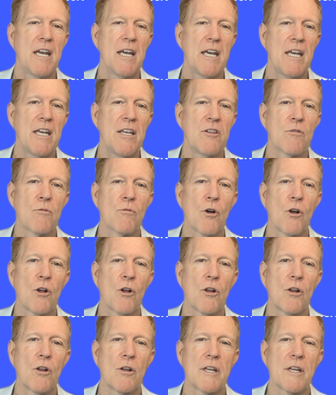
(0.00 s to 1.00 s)
in the
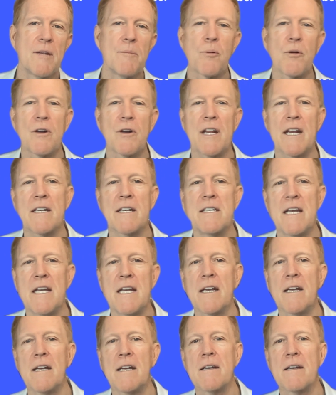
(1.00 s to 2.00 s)
role in
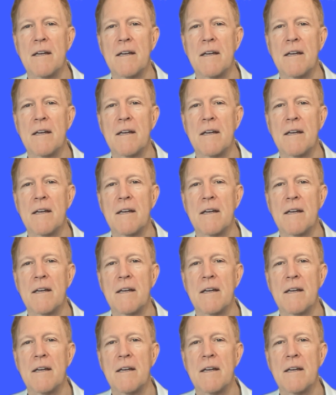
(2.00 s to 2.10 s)
predicting